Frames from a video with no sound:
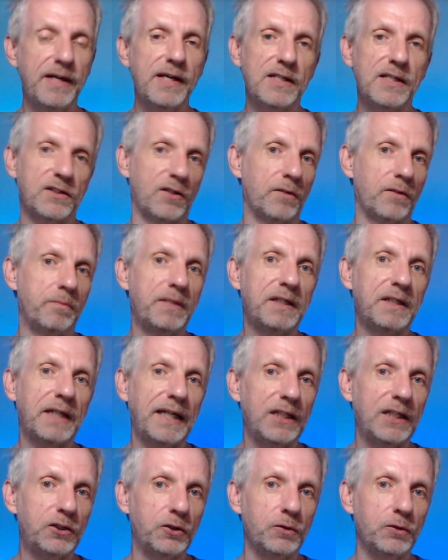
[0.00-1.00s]
So the big
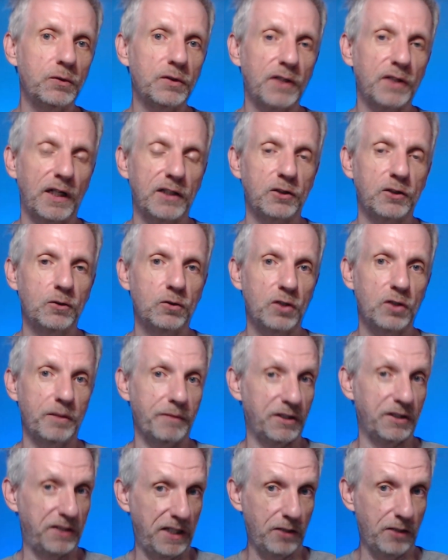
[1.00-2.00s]
issues are usually
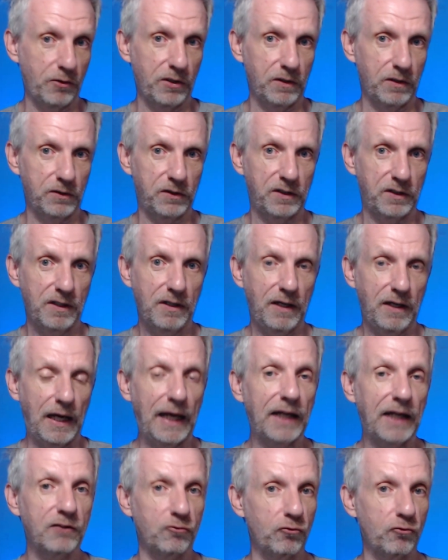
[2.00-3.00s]
materials
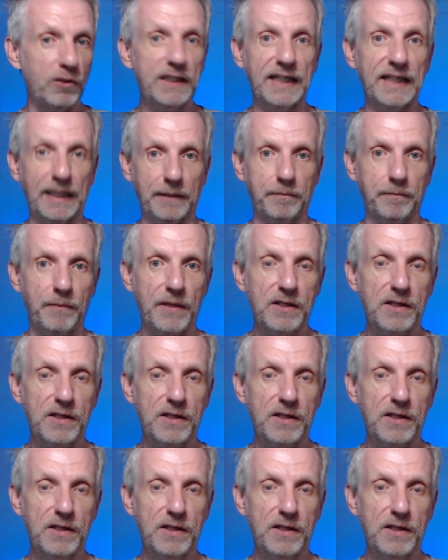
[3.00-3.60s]
and rigging.